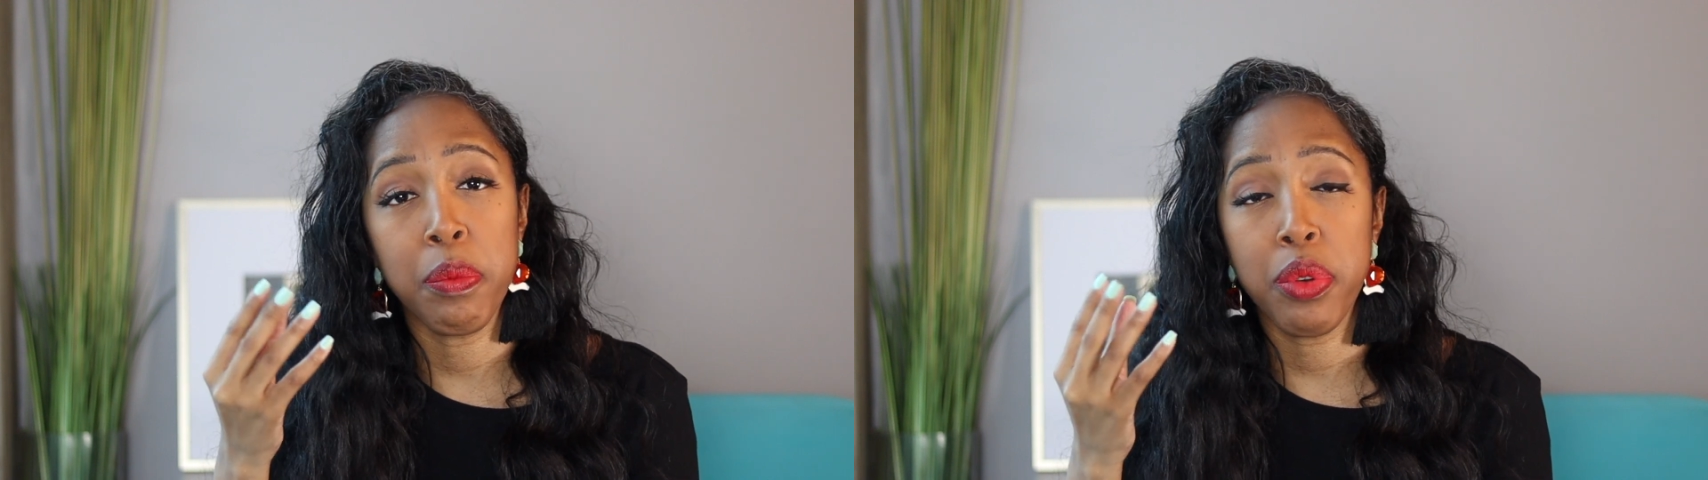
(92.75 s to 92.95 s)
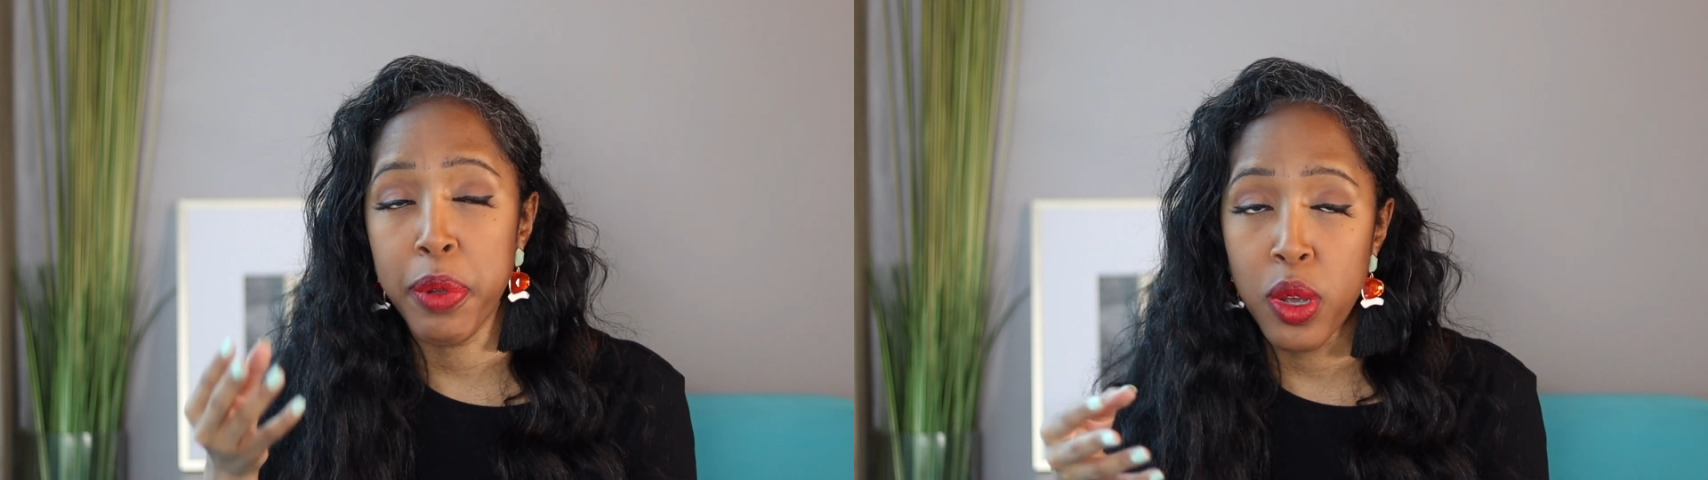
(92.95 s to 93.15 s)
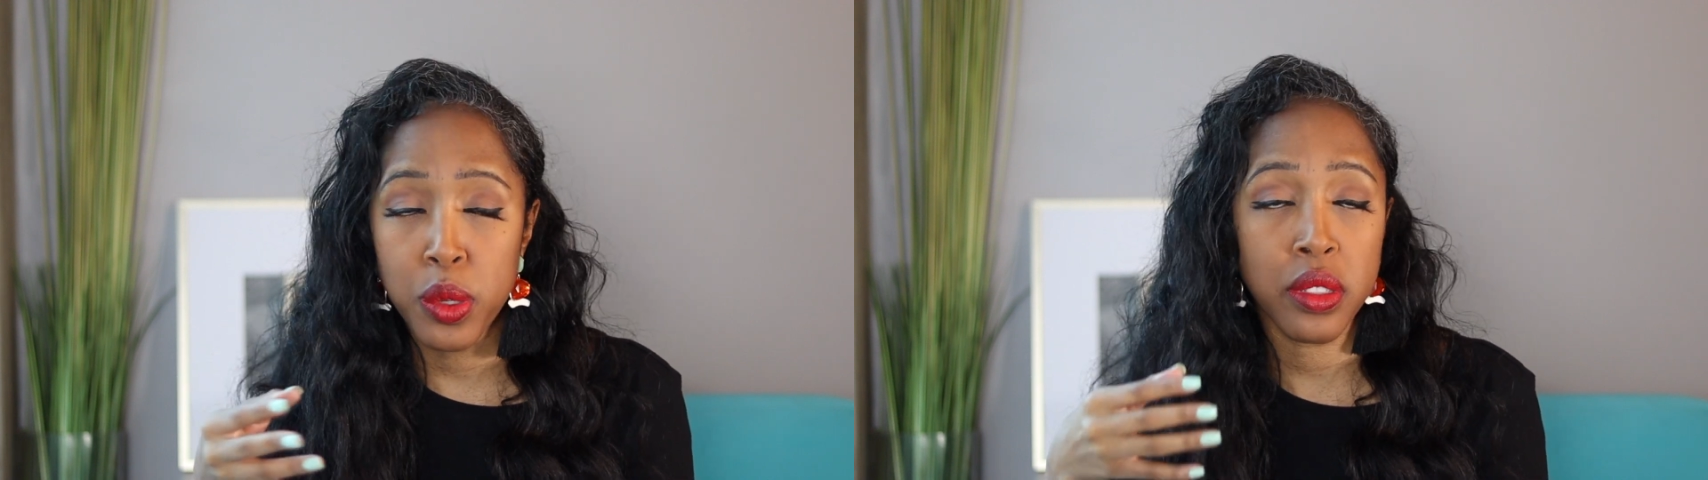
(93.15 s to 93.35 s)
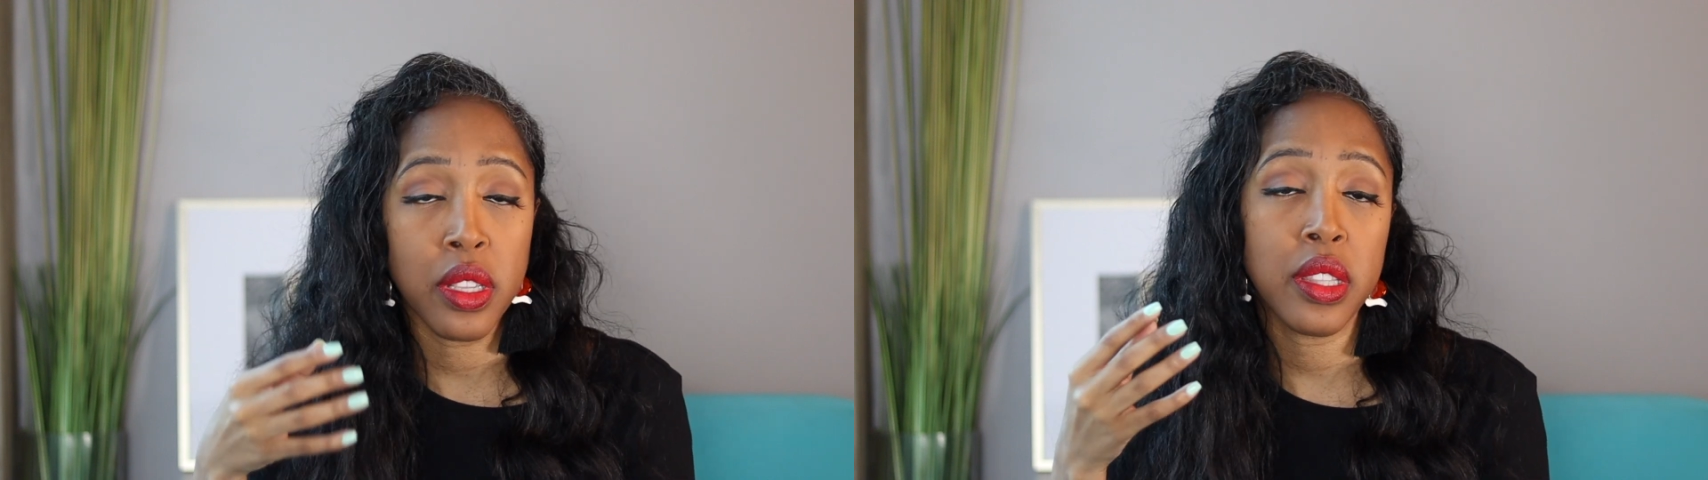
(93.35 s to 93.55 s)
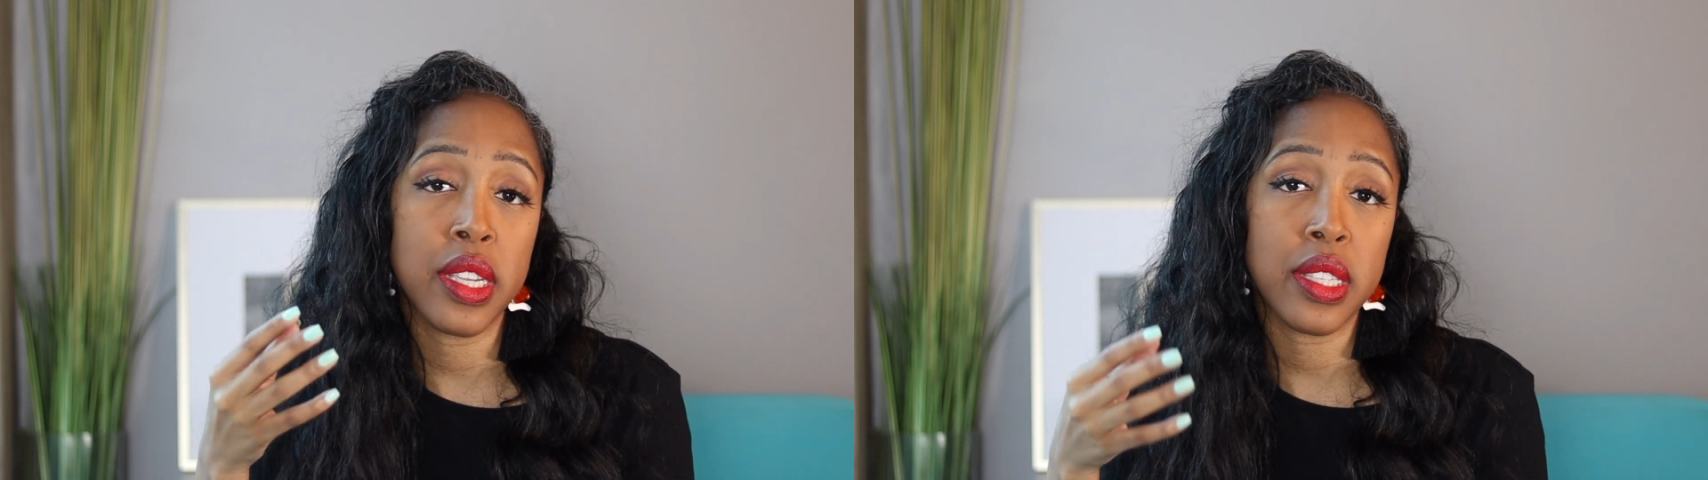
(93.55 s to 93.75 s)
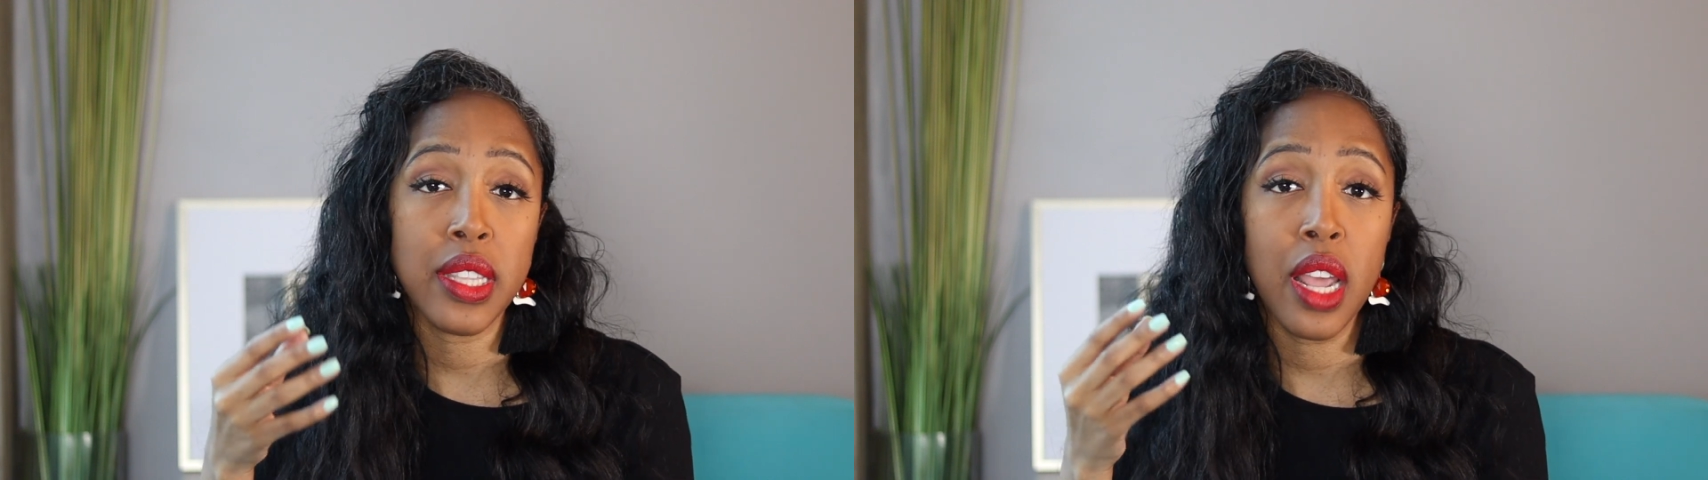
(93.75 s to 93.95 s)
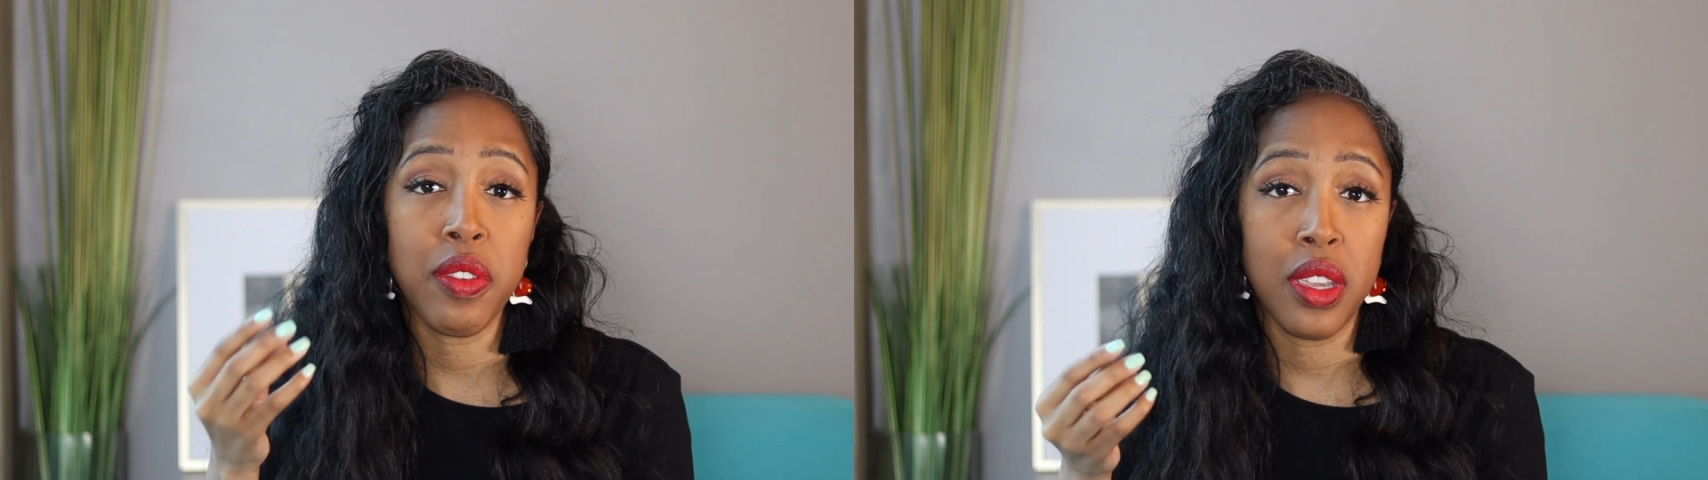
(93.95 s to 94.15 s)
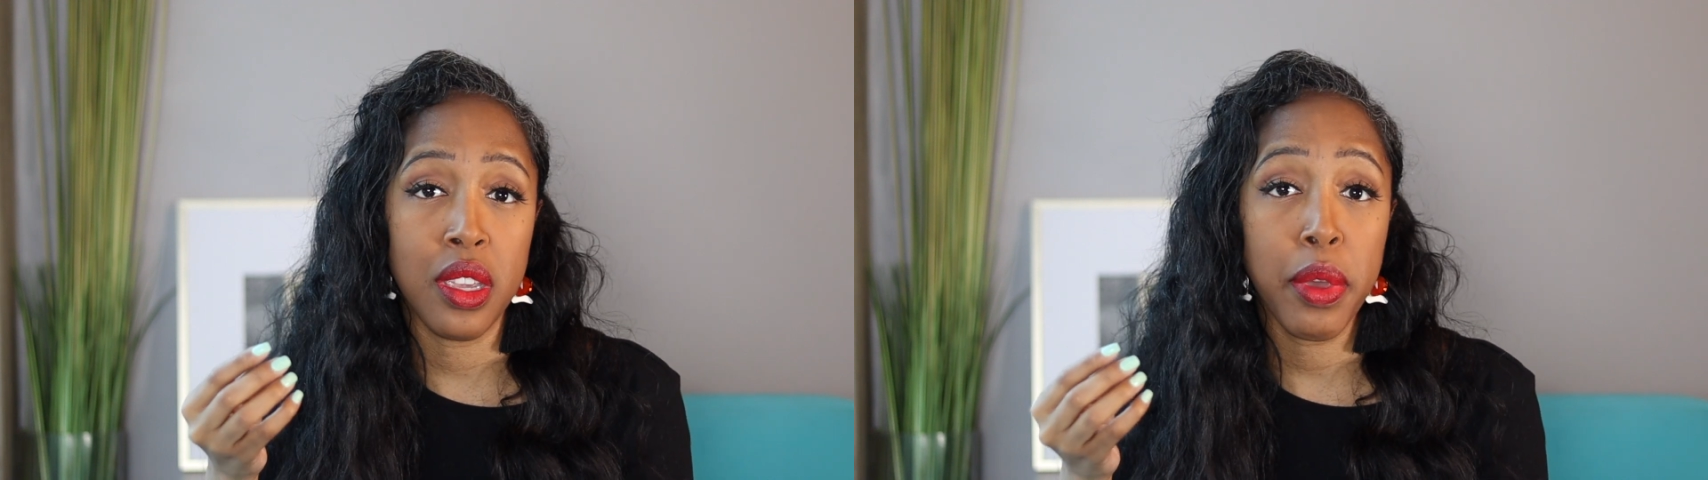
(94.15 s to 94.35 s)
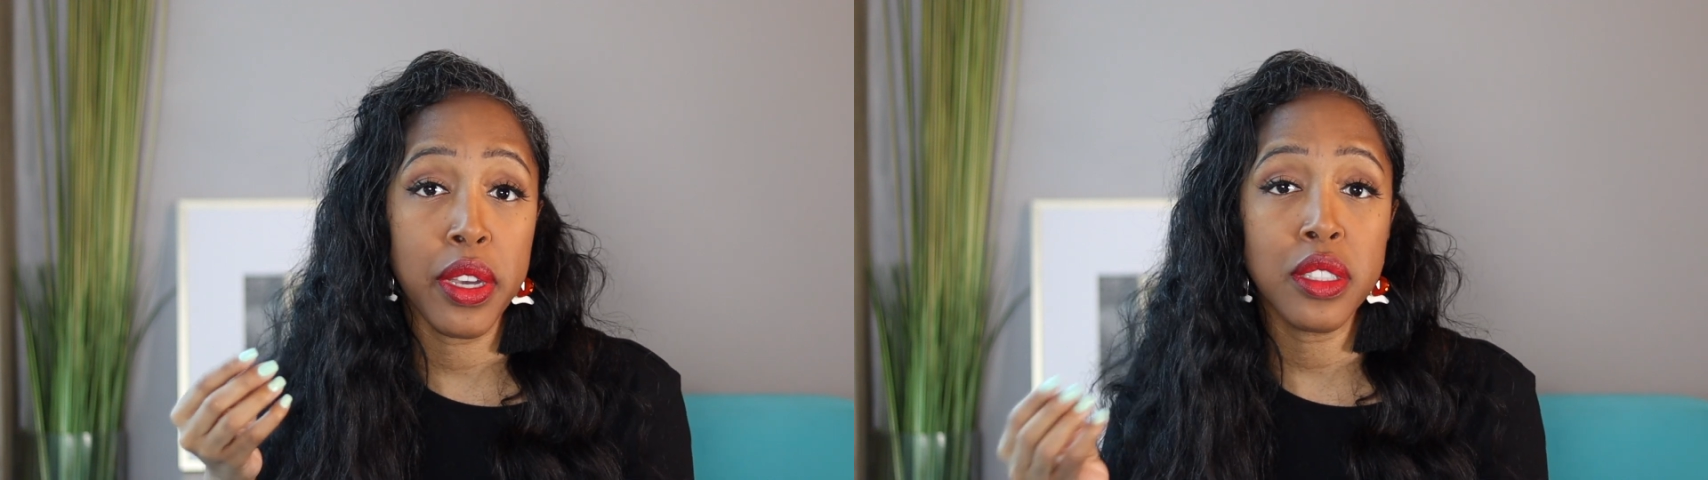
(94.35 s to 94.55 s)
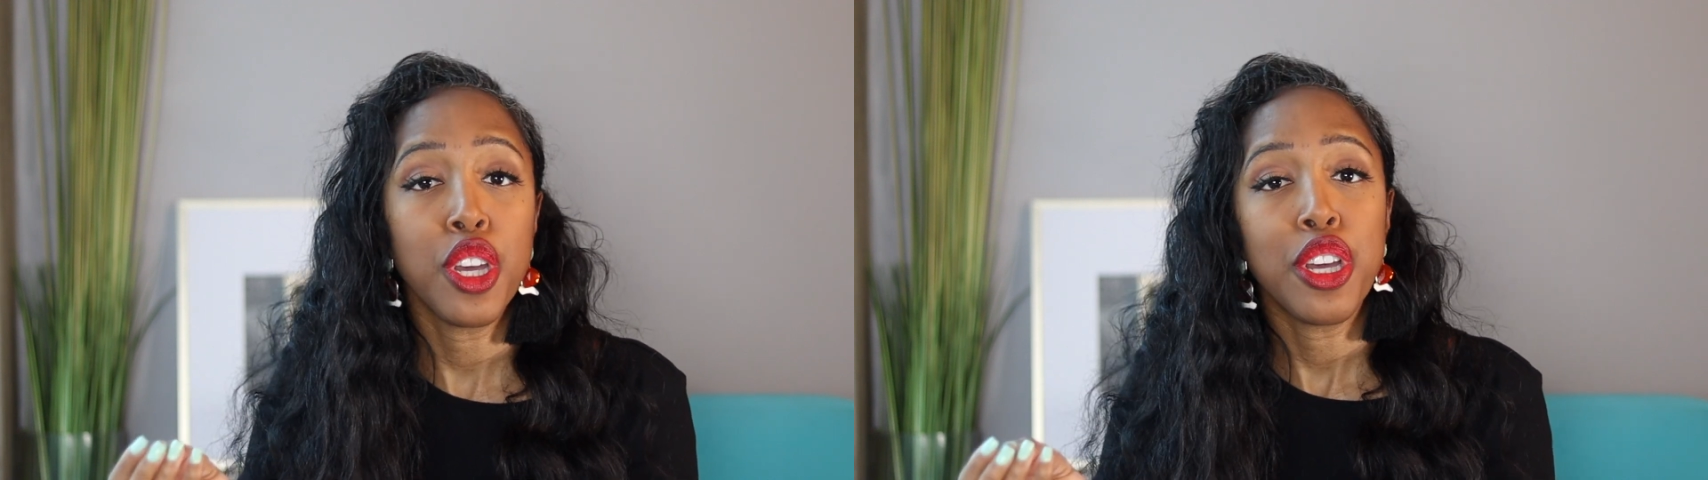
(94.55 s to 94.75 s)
proposals and things inside of emails,